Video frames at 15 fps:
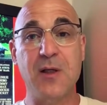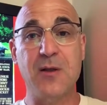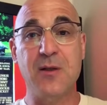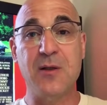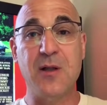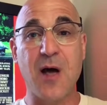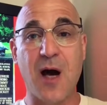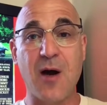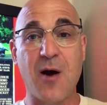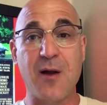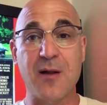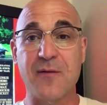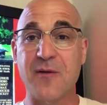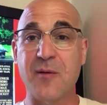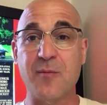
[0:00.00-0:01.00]
not
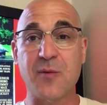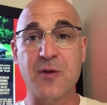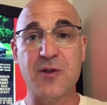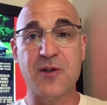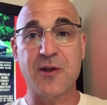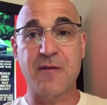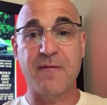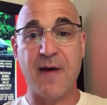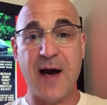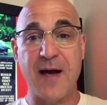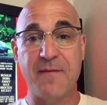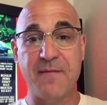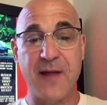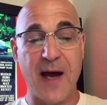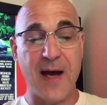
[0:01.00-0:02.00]
all of them
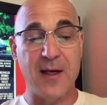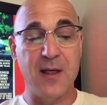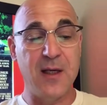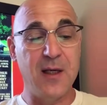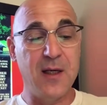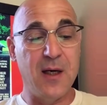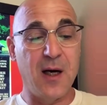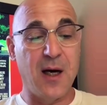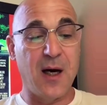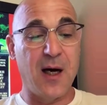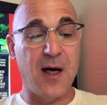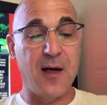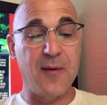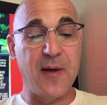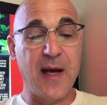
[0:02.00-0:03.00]
survived that.
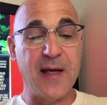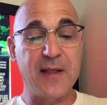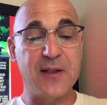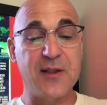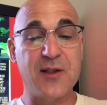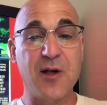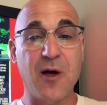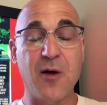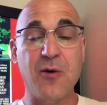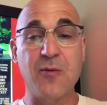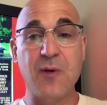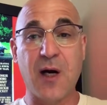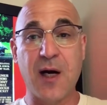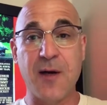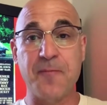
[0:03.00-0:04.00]
And
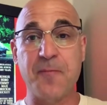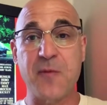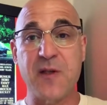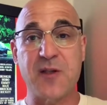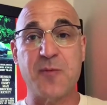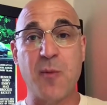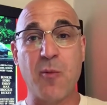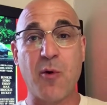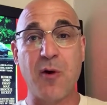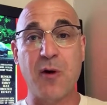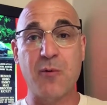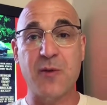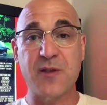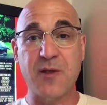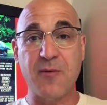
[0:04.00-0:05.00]
so this memorial
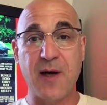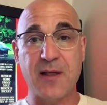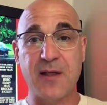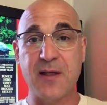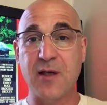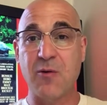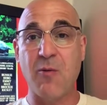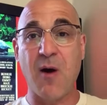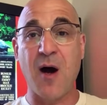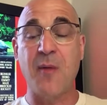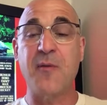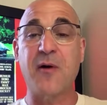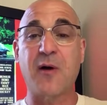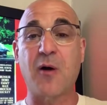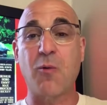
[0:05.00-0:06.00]
was erected in Guam.
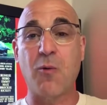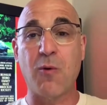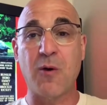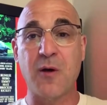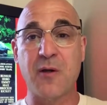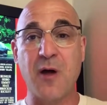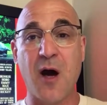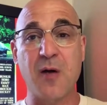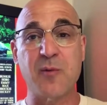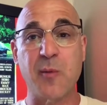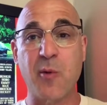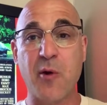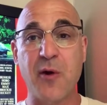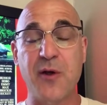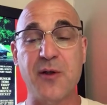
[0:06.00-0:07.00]
There are war dog
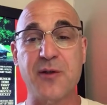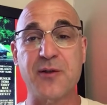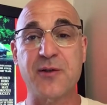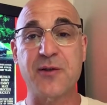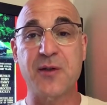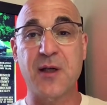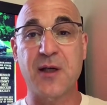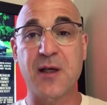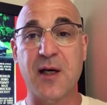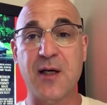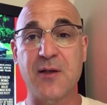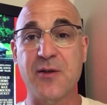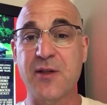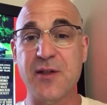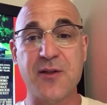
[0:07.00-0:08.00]
memorials
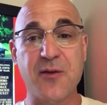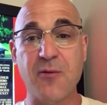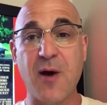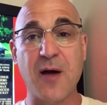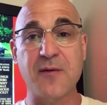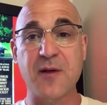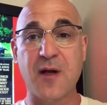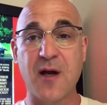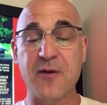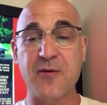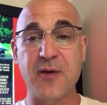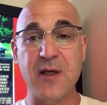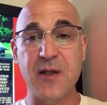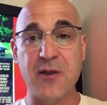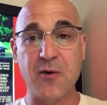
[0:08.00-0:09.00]
just throughout the
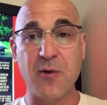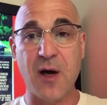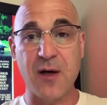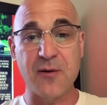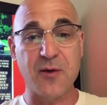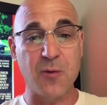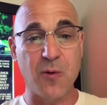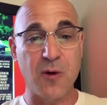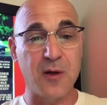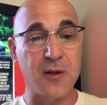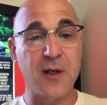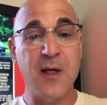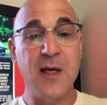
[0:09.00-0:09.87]
country and throughout the world.